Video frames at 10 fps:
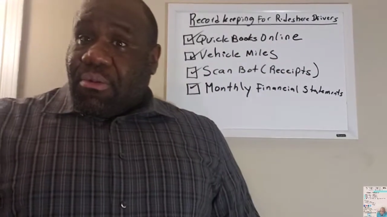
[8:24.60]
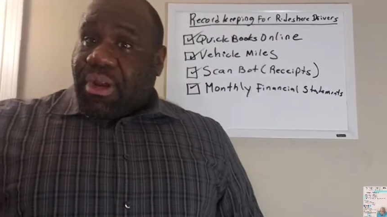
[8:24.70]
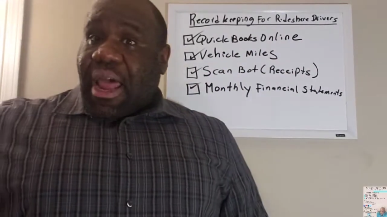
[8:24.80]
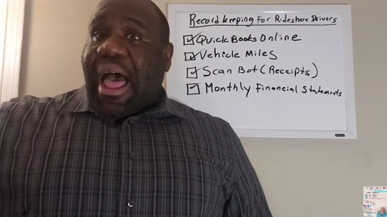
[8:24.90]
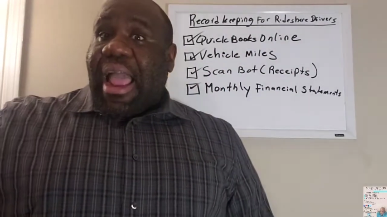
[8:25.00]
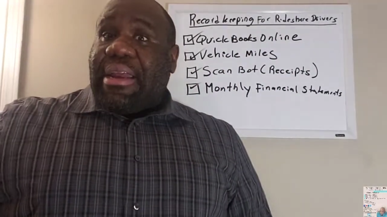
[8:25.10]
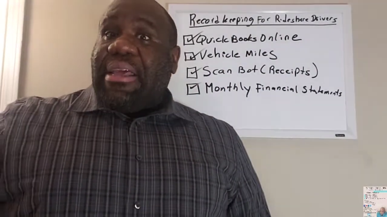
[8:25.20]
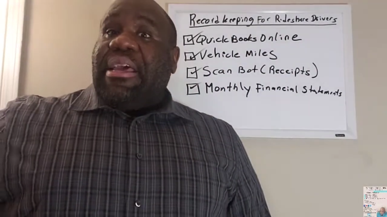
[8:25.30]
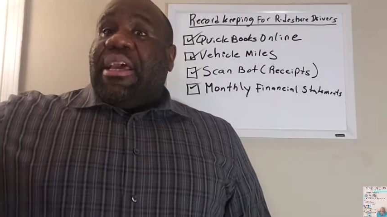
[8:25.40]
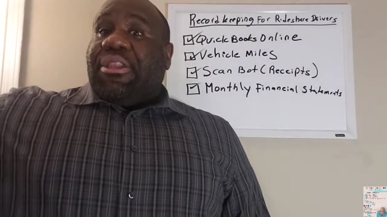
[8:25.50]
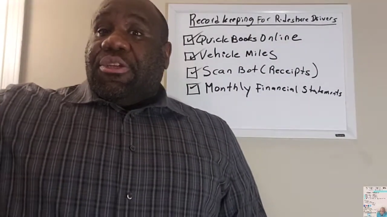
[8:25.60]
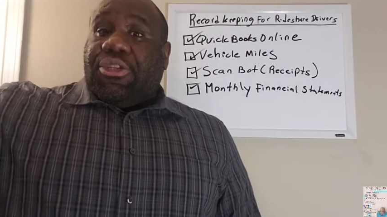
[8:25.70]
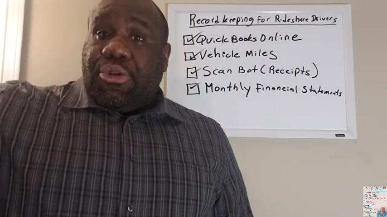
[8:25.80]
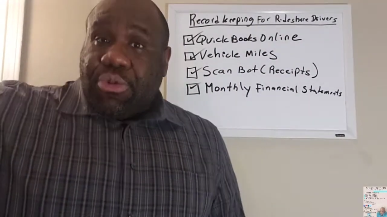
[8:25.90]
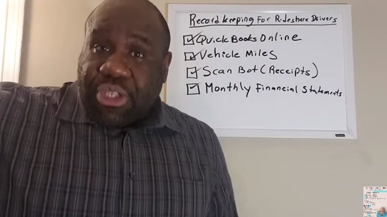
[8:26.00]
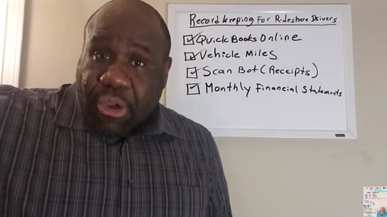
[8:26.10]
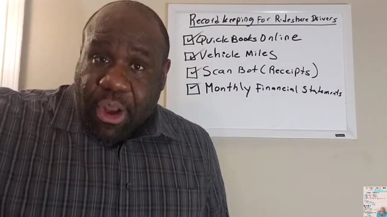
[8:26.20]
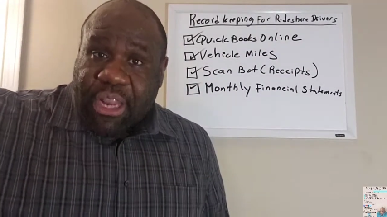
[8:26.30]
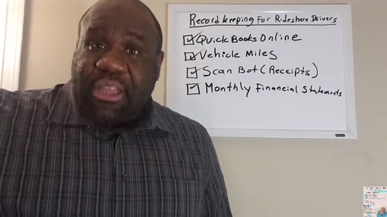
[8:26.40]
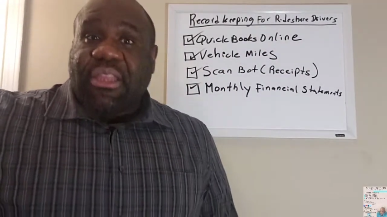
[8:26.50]
Online to do
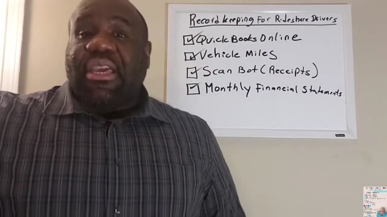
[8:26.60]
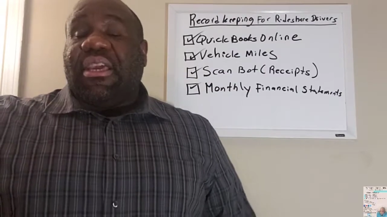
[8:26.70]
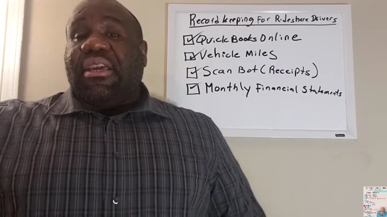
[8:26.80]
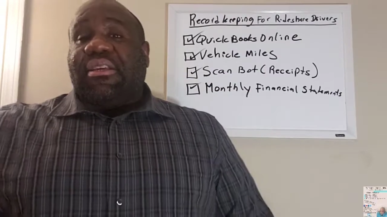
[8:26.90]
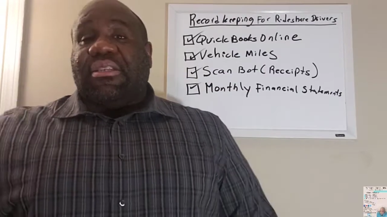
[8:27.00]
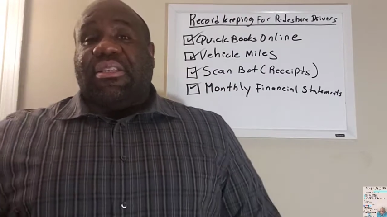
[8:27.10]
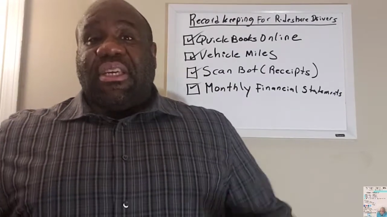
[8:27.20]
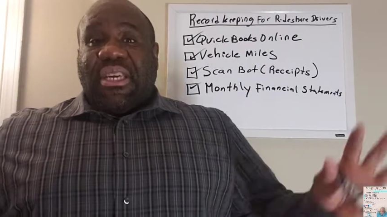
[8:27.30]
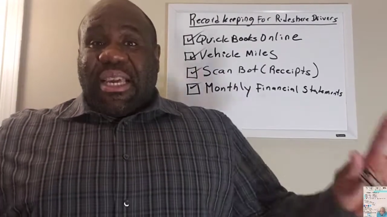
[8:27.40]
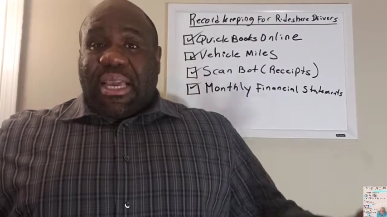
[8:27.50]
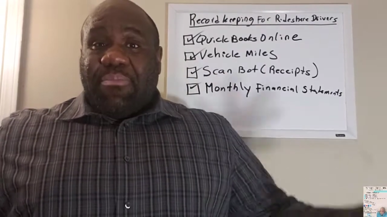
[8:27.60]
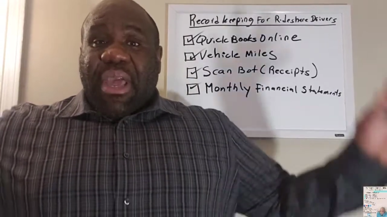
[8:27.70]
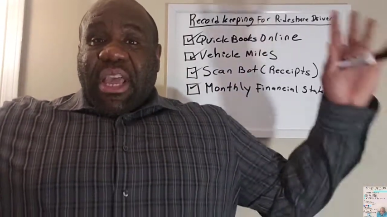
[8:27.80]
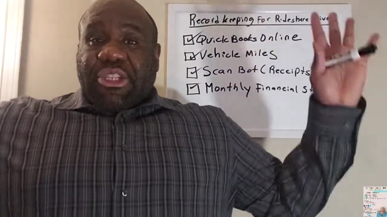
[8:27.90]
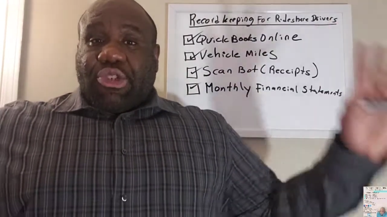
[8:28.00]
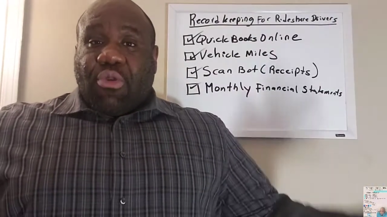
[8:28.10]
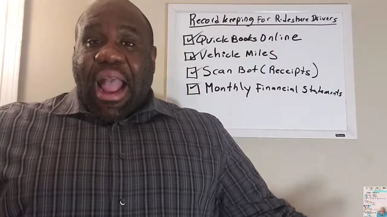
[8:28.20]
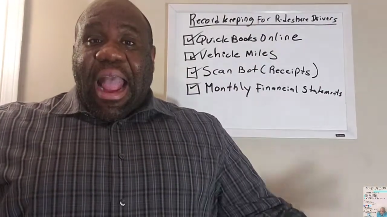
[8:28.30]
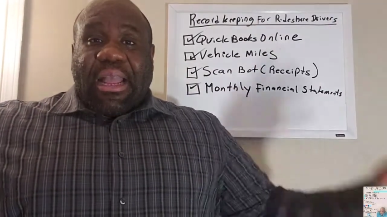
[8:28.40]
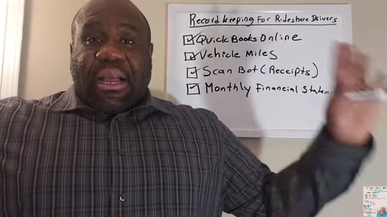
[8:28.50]
certain things to keep
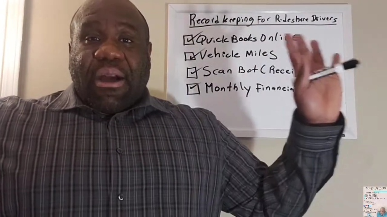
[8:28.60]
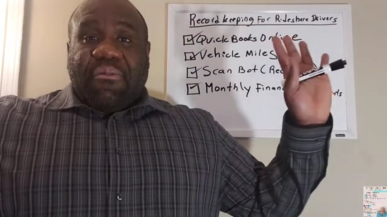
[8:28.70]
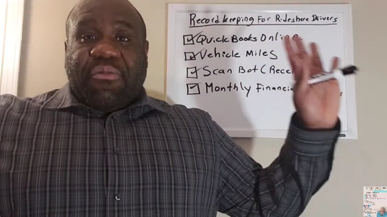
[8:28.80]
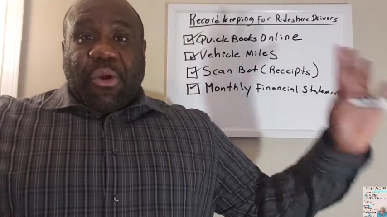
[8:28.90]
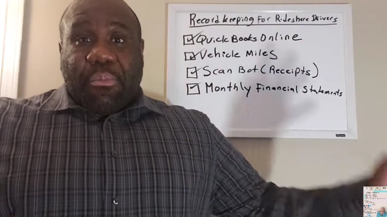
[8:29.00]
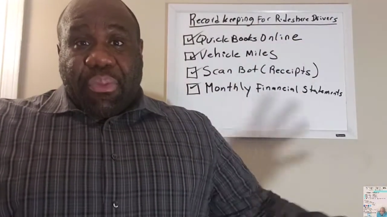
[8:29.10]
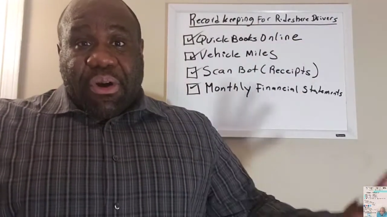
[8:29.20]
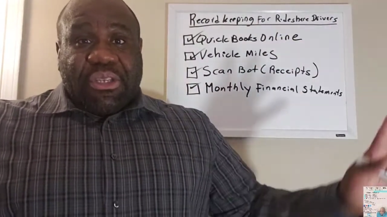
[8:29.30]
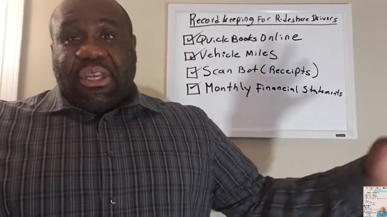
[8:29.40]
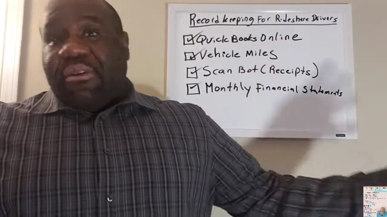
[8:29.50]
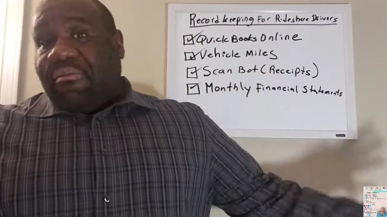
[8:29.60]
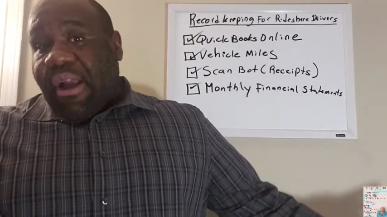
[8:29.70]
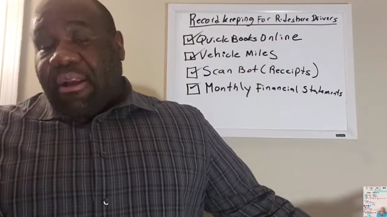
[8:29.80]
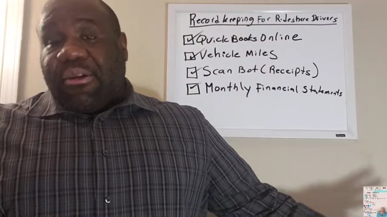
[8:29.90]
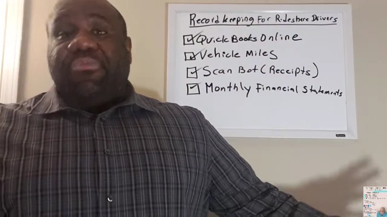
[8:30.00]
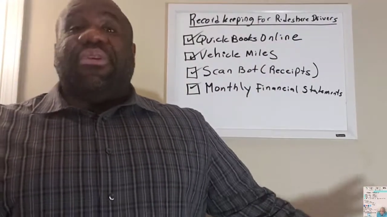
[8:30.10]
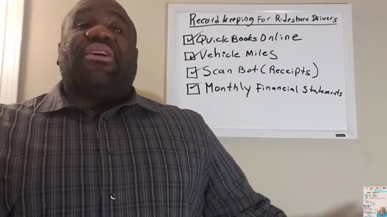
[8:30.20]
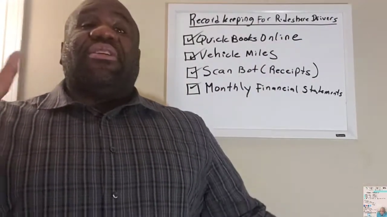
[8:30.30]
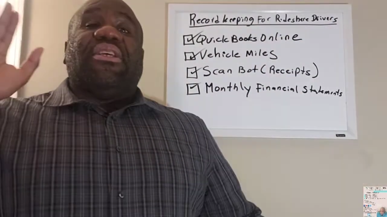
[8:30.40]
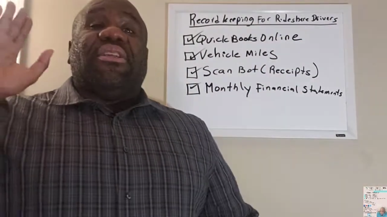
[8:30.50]
track of your books and records
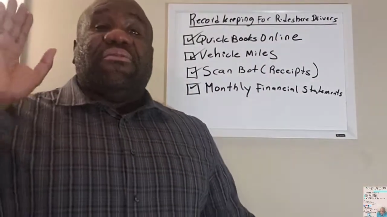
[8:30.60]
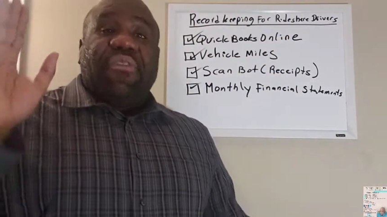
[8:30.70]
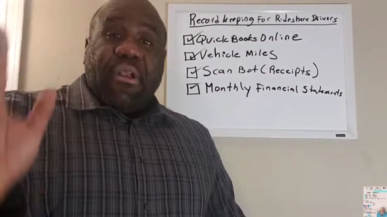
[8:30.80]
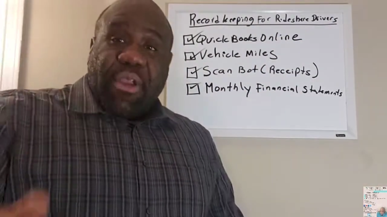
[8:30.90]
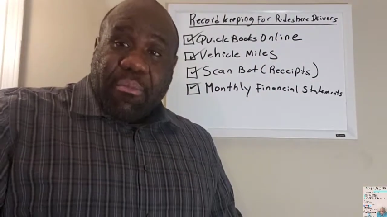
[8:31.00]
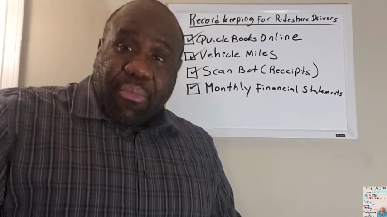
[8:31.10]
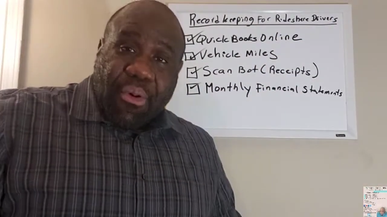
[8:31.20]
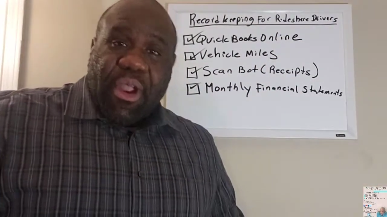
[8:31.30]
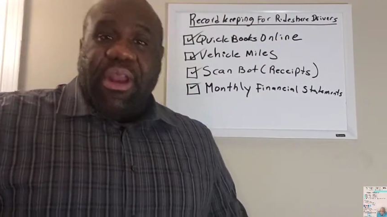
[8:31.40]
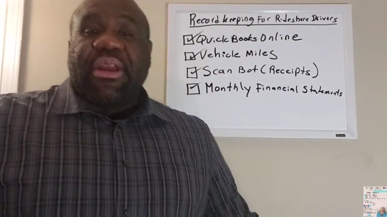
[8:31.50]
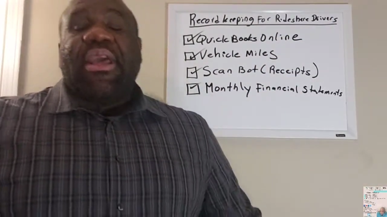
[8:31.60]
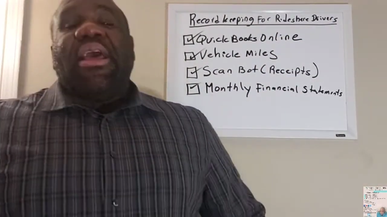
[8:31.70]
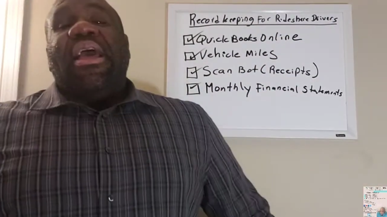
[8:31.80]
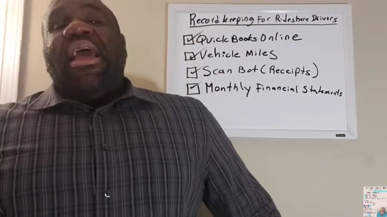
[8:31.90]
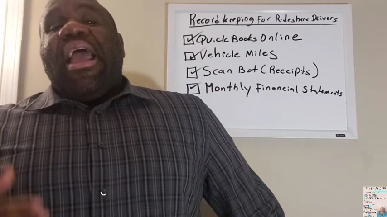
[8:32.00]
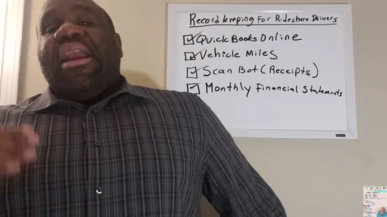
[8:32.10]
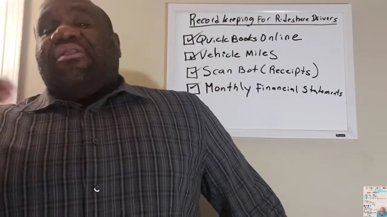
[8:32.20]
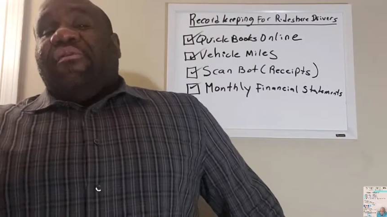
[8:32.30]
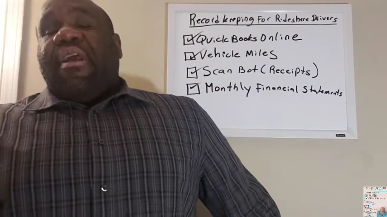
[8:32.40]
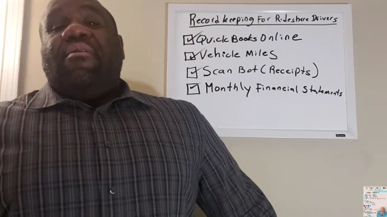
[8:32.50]
because it is very important and
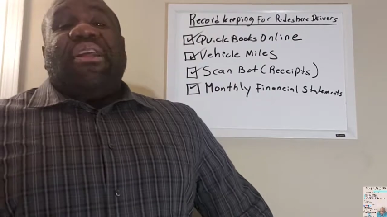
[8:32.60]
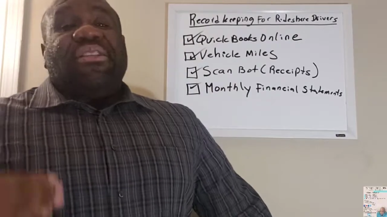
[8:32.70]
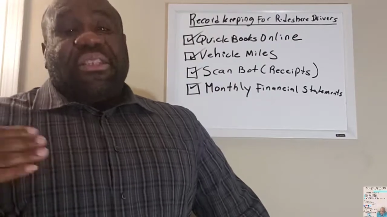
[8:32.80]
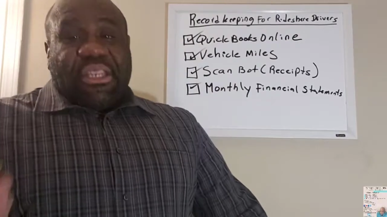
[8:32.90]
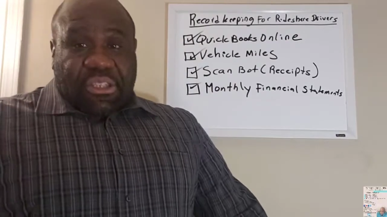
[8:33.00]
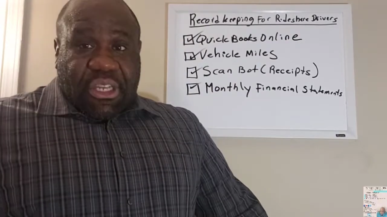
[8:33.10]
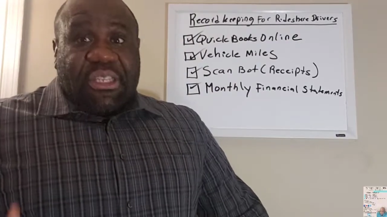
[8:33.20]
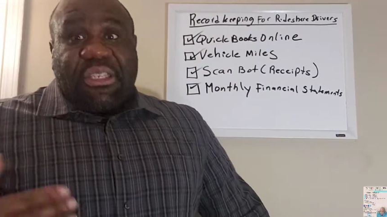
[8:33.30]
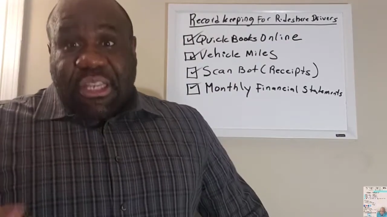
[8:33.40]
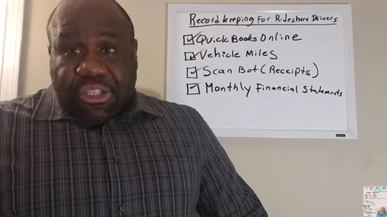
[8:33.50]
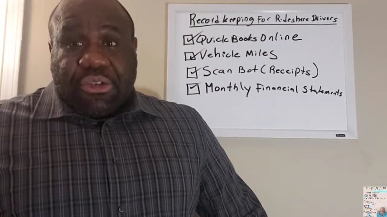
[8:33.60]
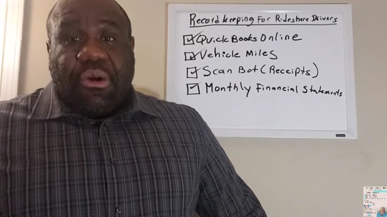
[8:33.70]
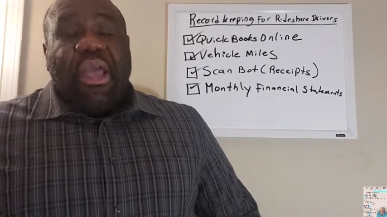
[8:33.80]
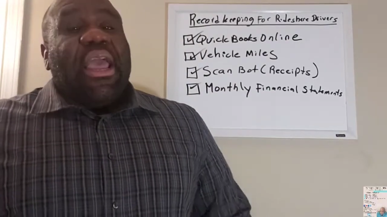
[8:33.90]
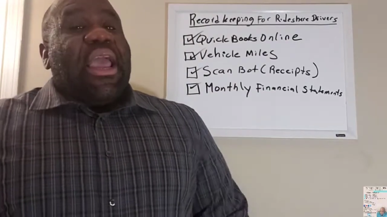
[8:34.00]
it's very essential.